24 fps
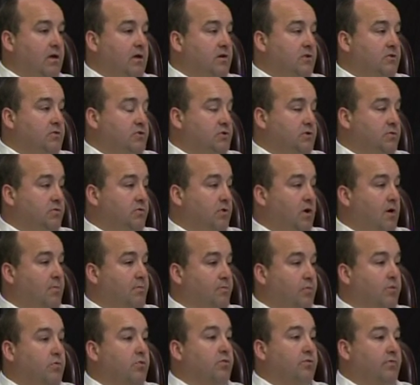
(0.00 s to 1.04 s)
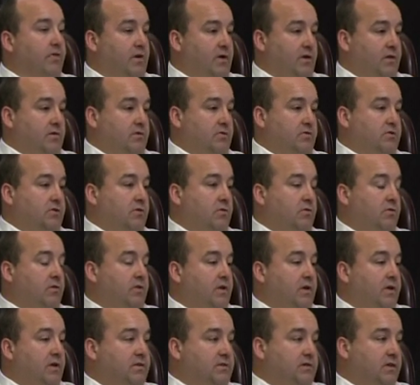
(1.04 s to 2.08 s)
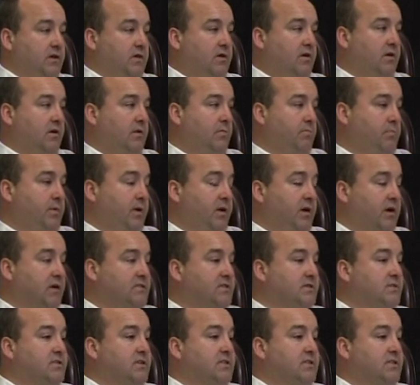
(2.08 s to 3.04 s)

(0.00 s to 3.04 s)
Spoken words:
to approve it. So because it's a